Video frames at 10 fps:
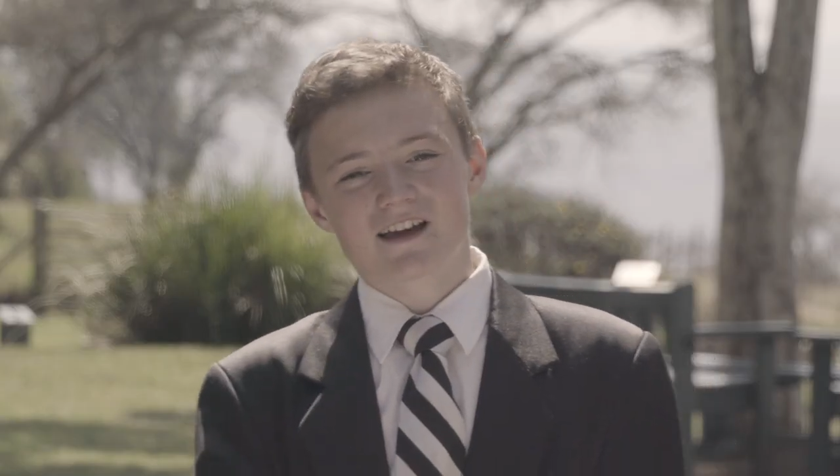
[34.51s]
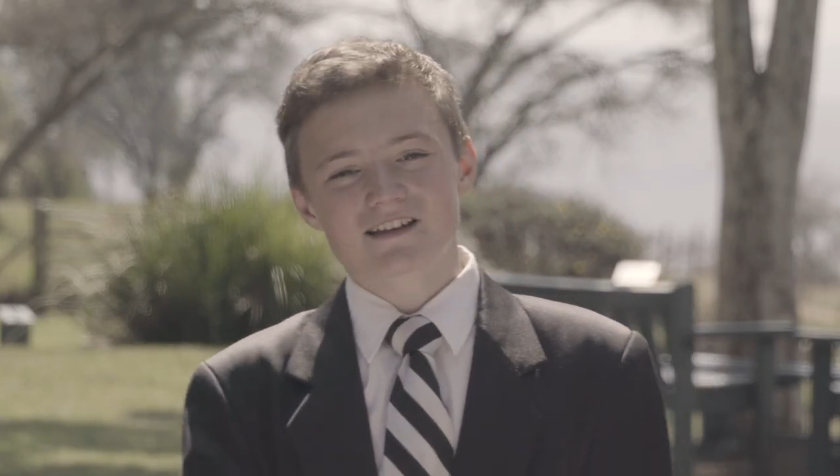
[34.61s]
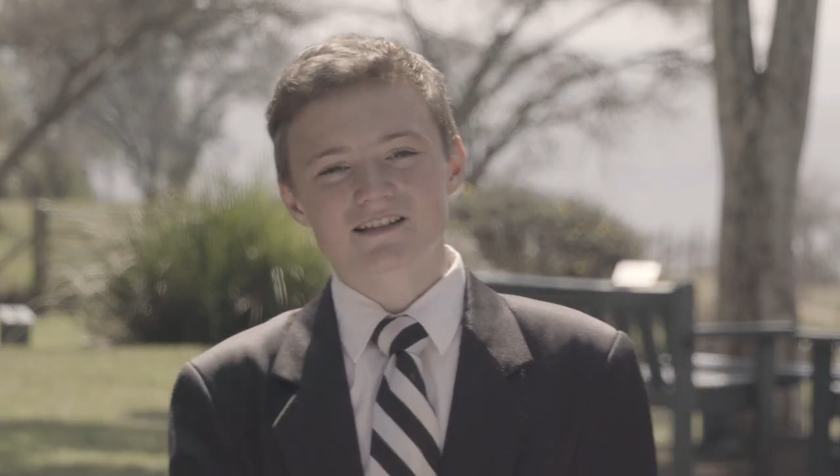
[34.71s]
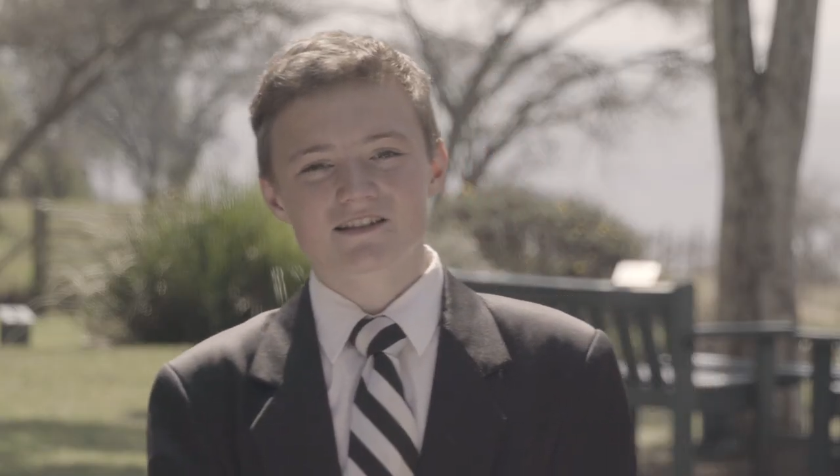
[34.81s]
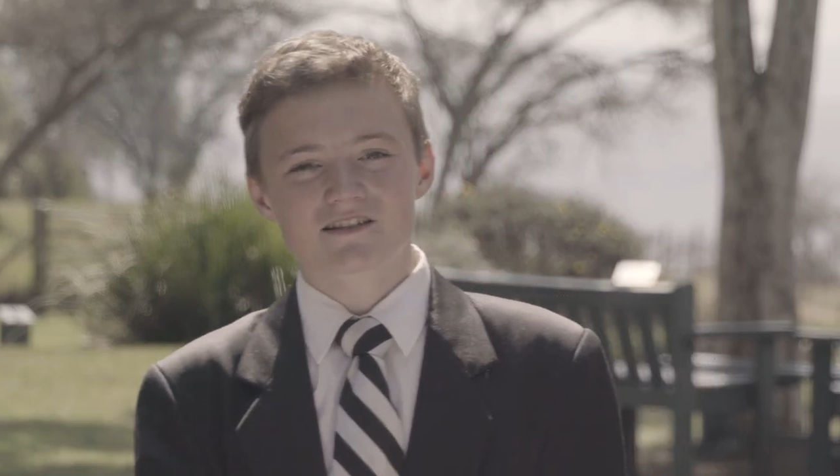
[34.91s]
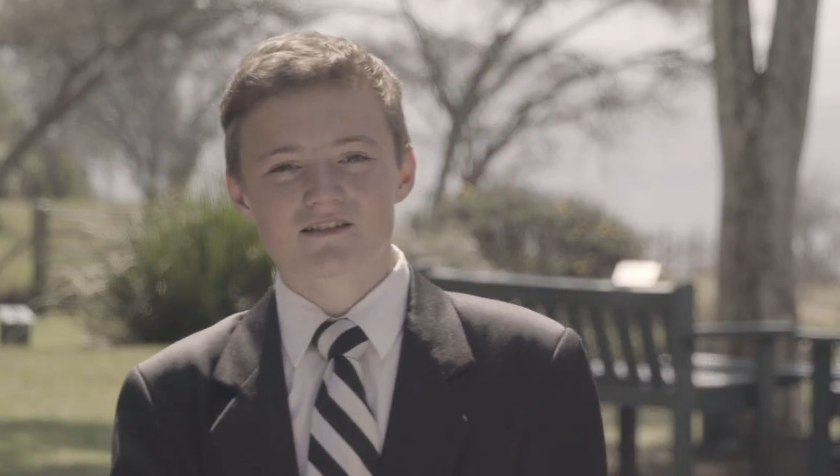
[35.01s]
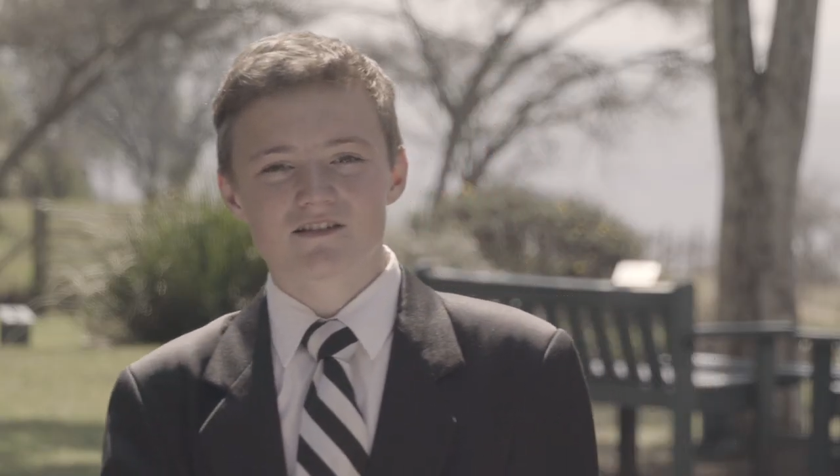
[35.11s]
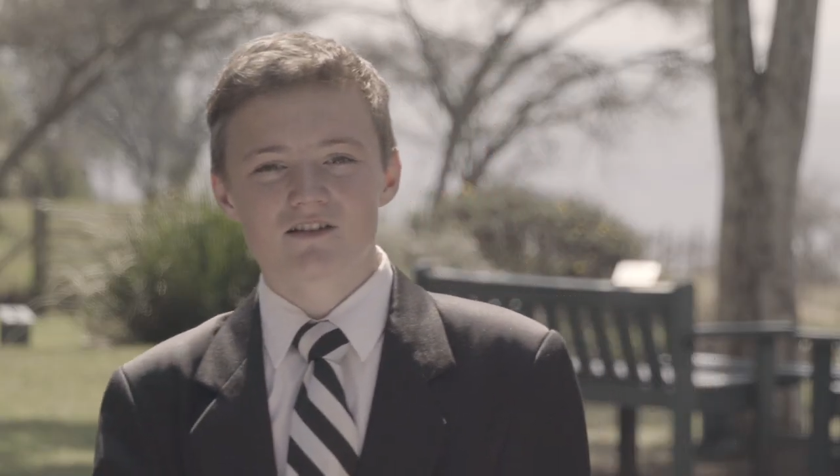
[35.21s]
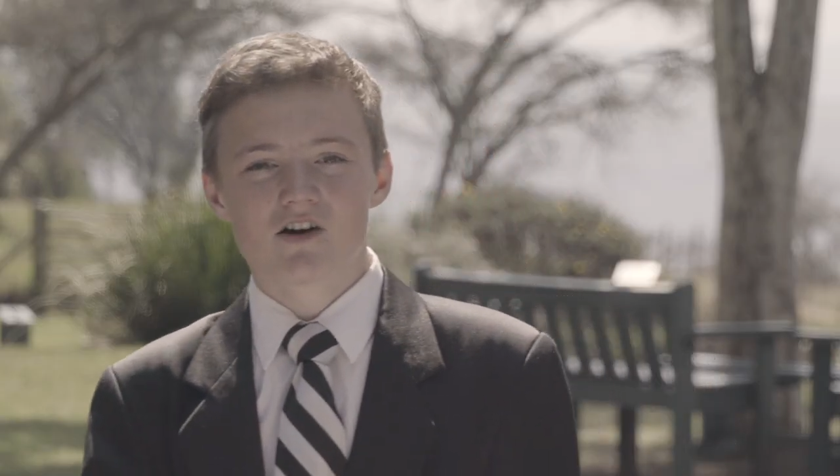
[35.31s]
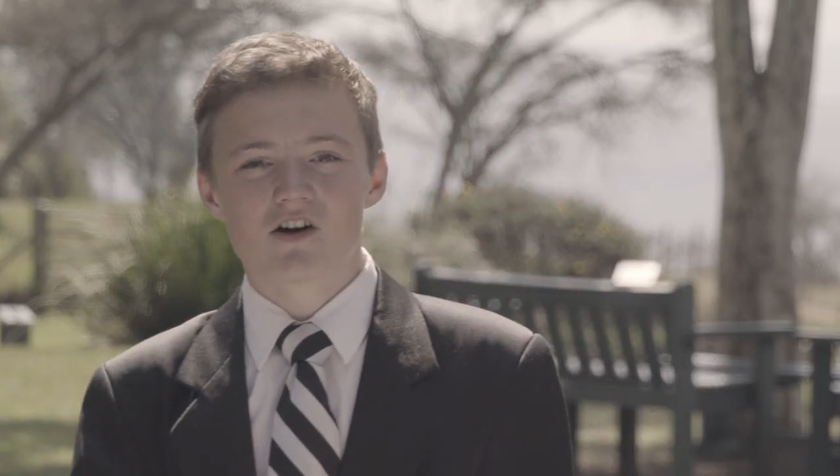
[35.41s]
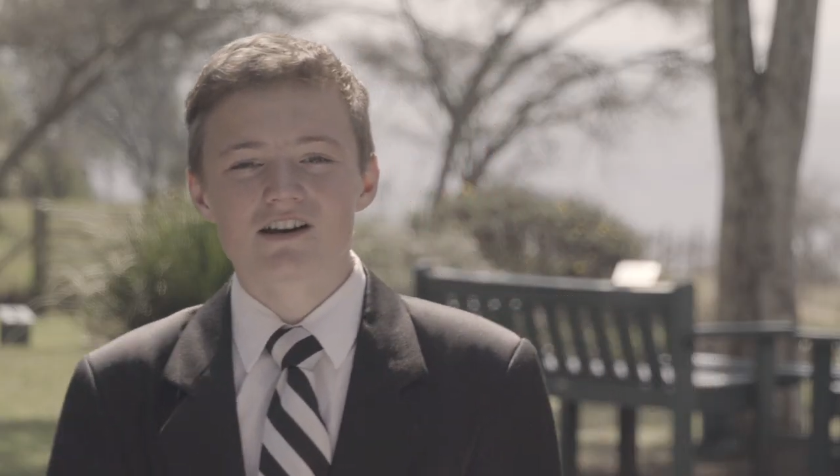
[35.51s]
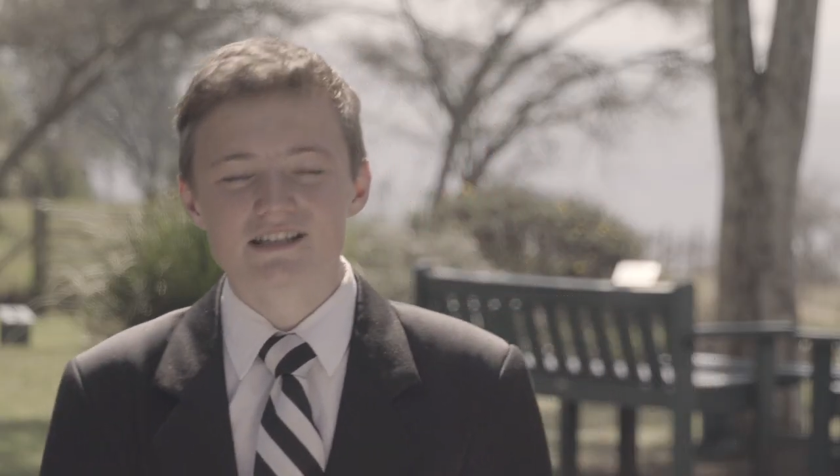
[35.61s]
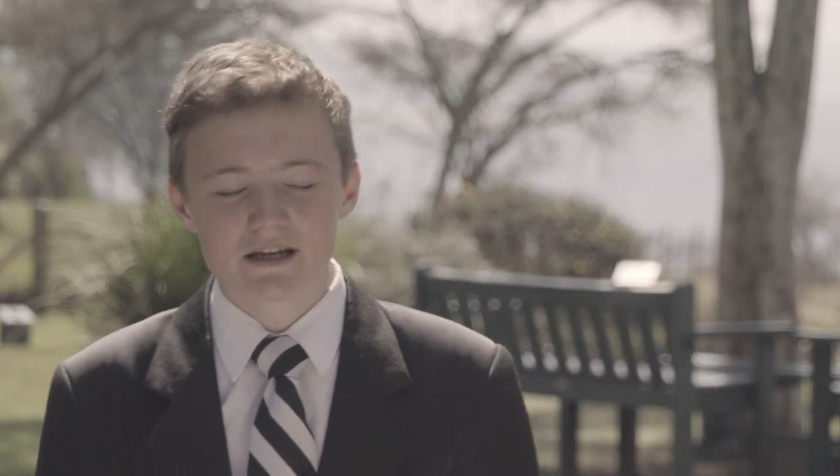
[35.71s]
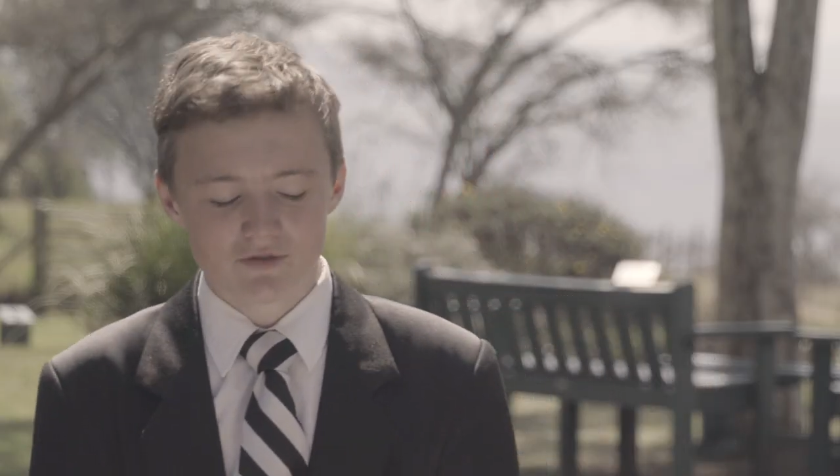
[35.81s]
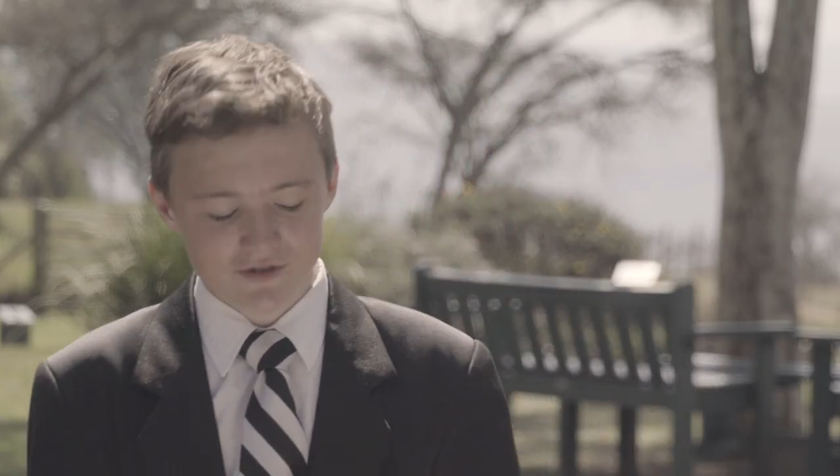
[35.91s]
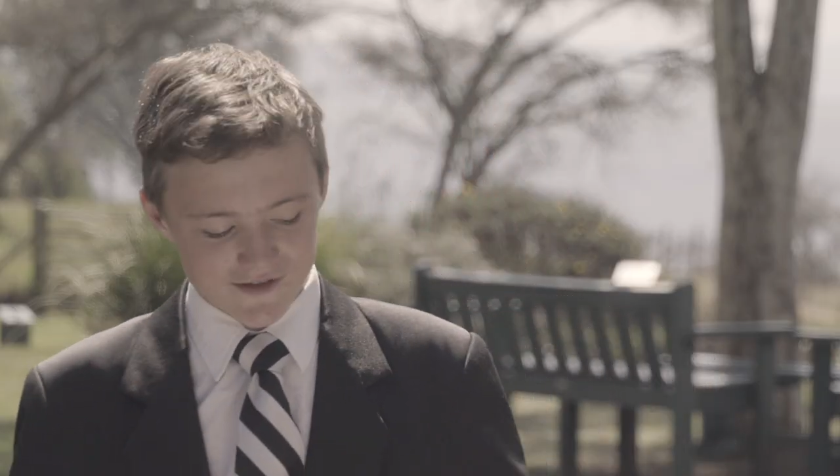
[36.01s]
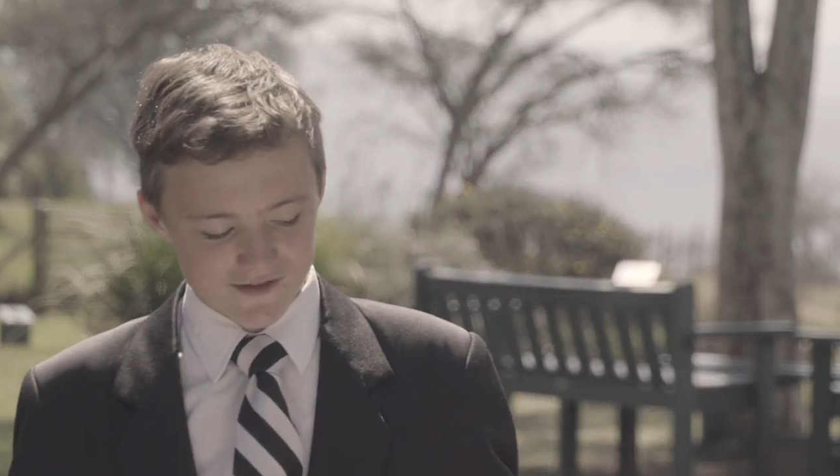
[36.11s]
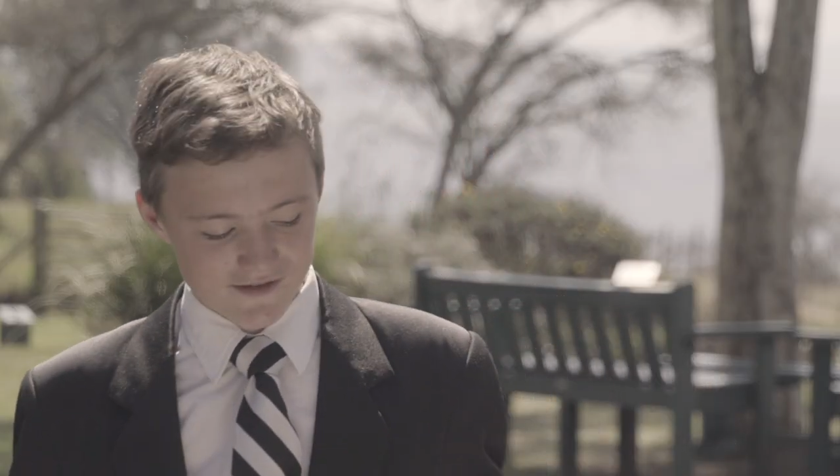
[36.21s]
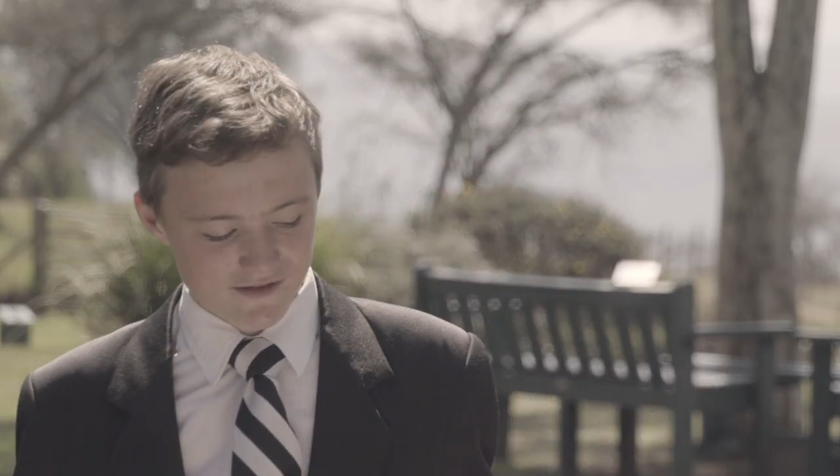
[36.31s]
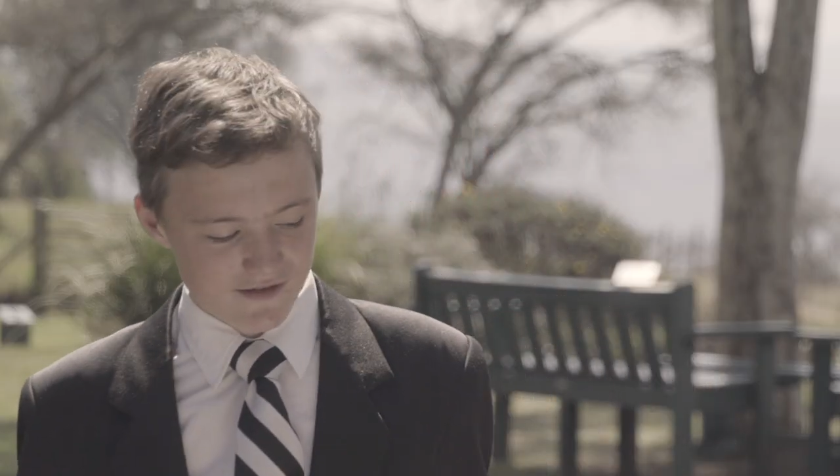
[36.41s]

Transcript: that our endeavors